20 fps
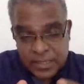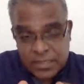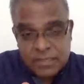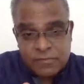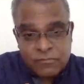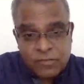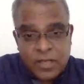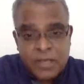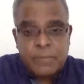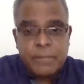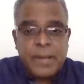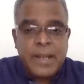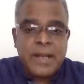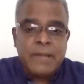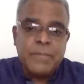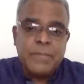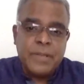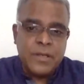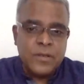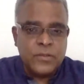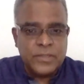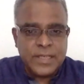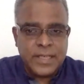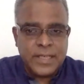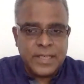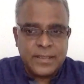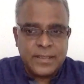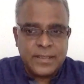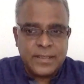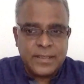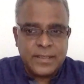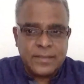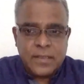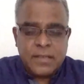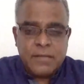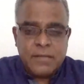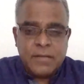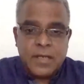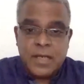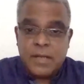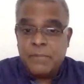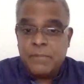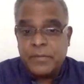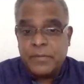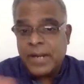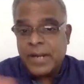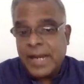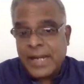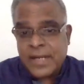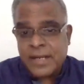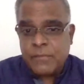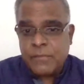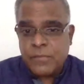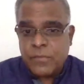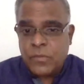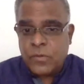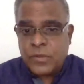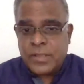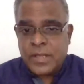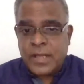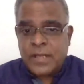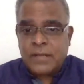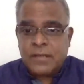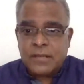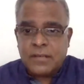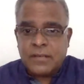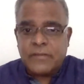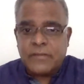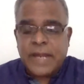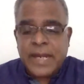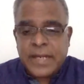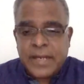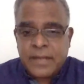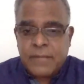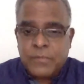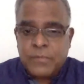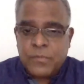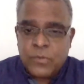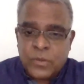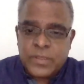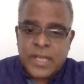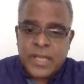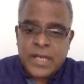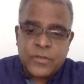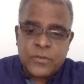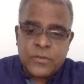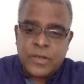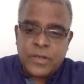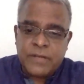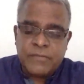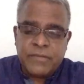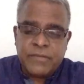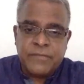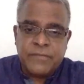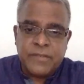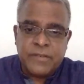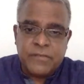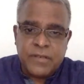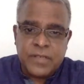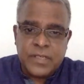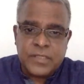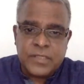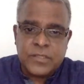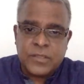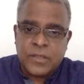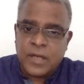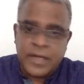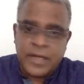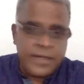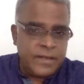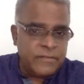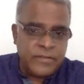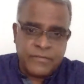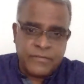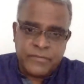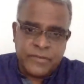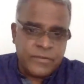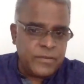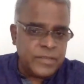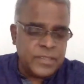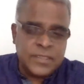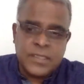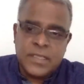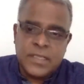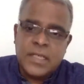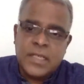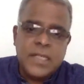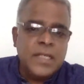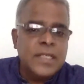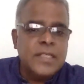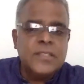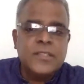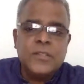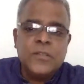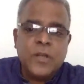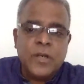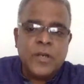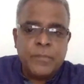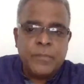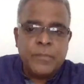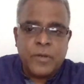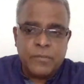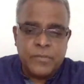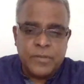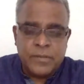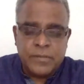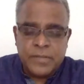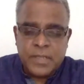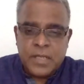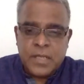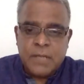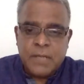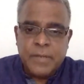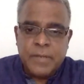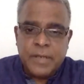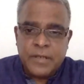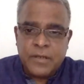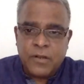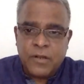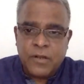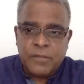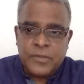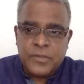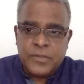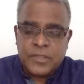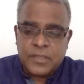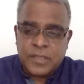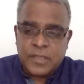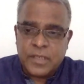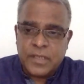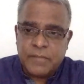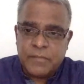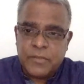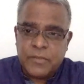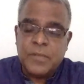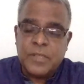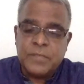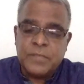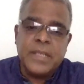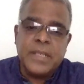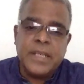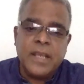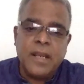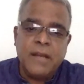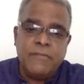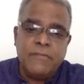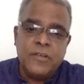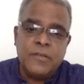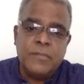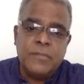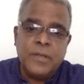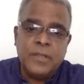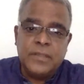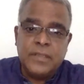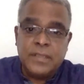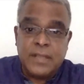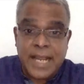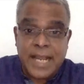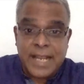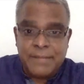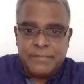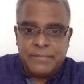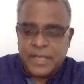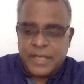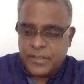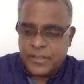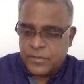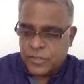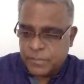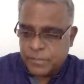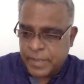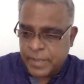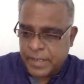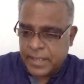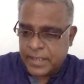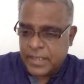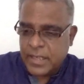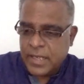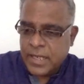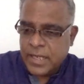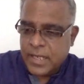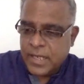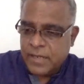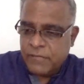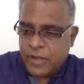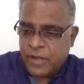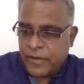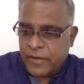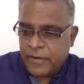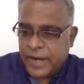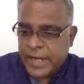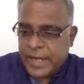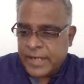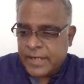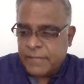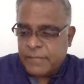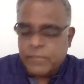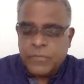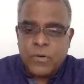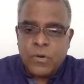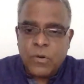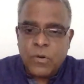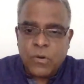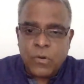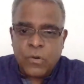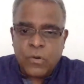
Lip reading: one band below that. Writing more than 250 words or 150 words is not a problem. But almost you must be careful about the time that you spend. If you are writing more,